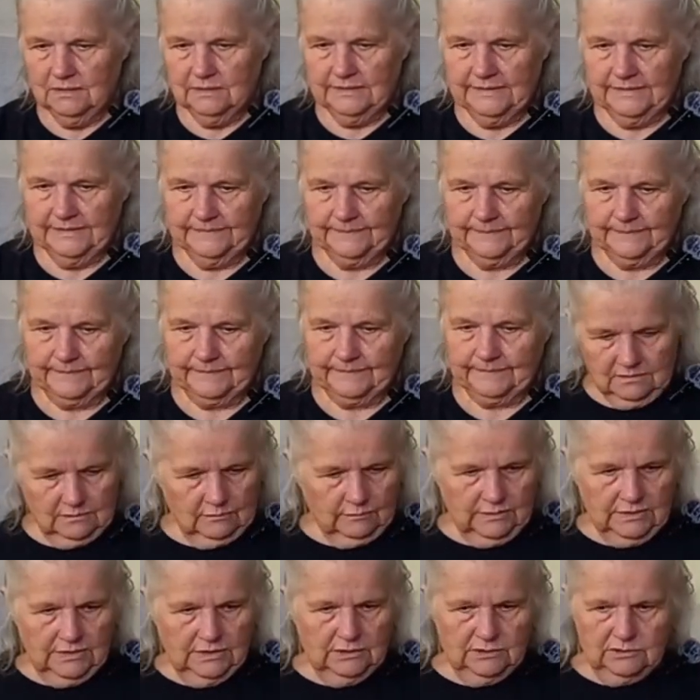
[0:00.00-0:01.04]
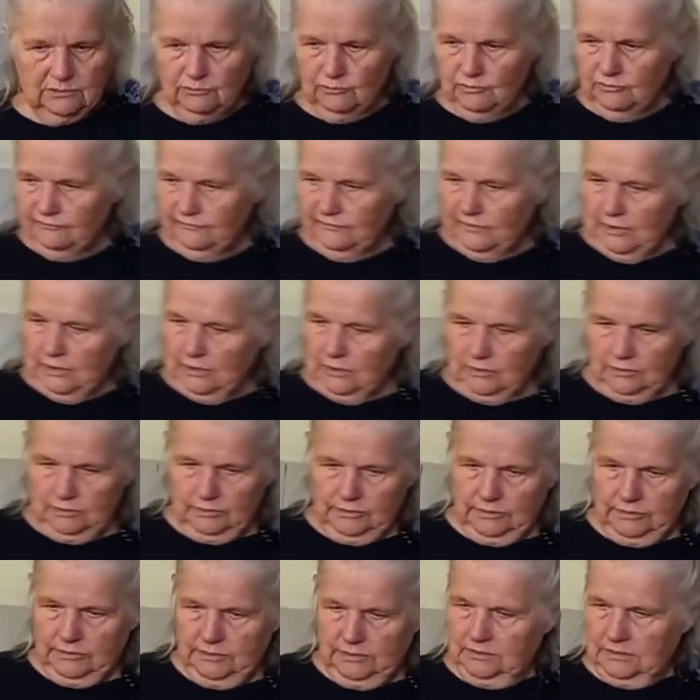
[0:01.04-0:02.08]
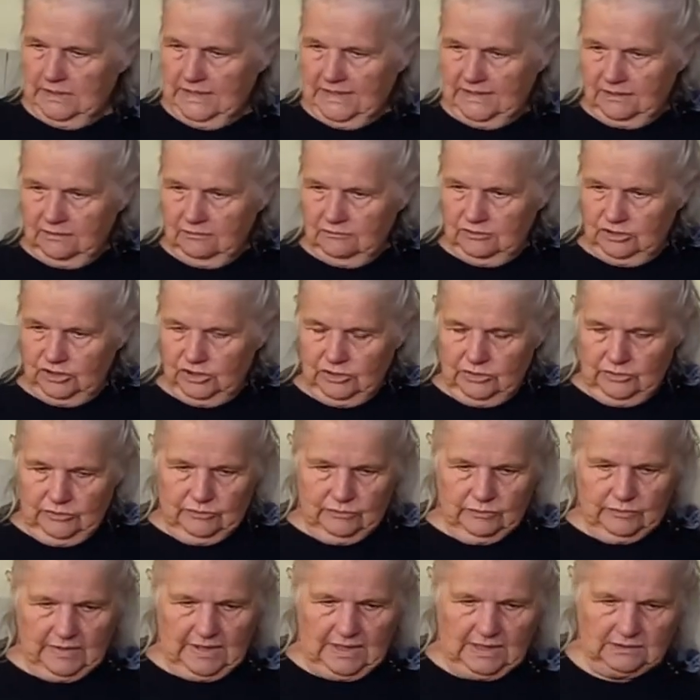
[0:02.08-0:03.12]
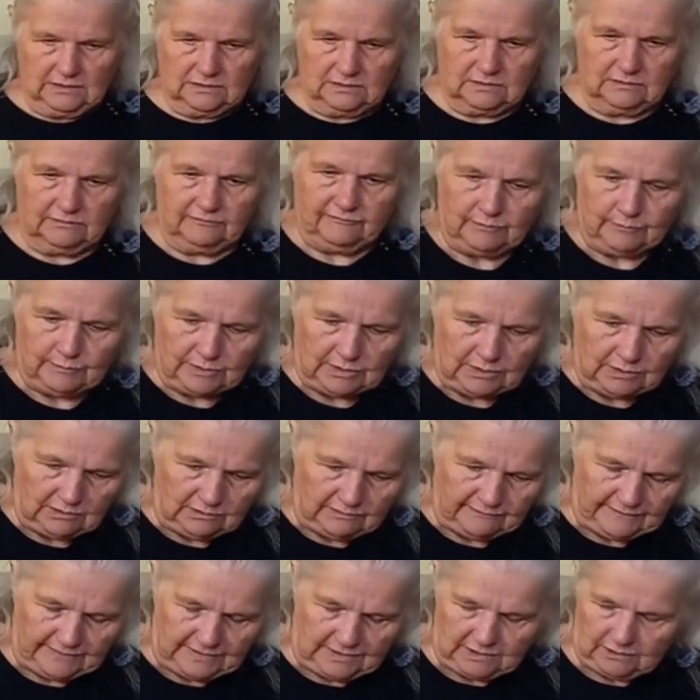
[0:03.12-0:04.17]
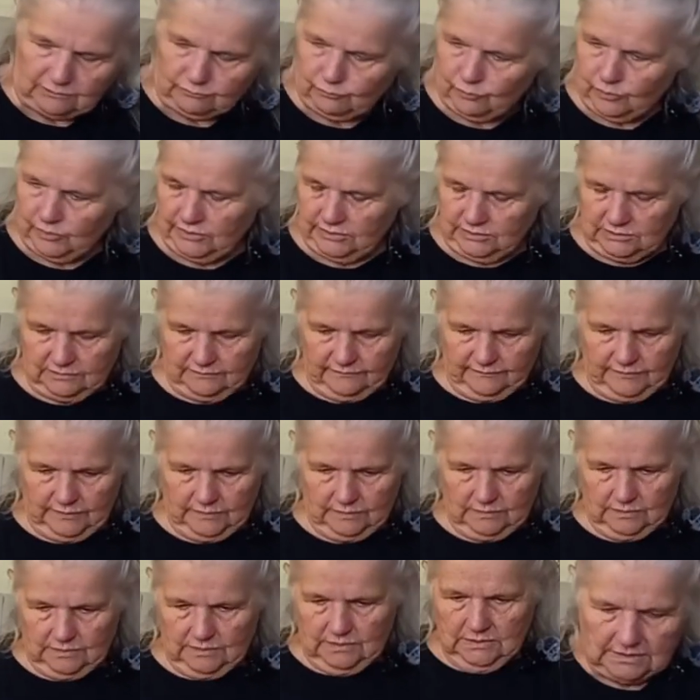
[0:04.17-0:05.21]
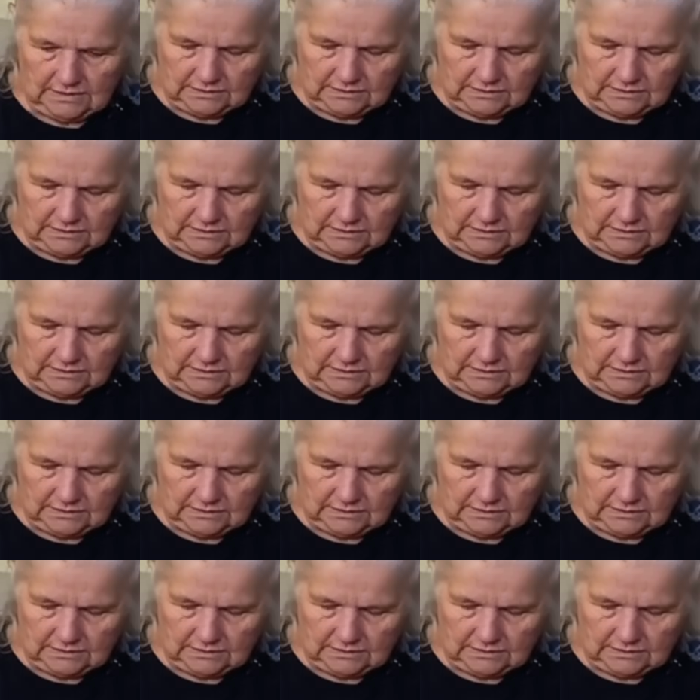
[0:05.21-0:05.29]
So we need to move dough, so I can show you that from an overhead point of view.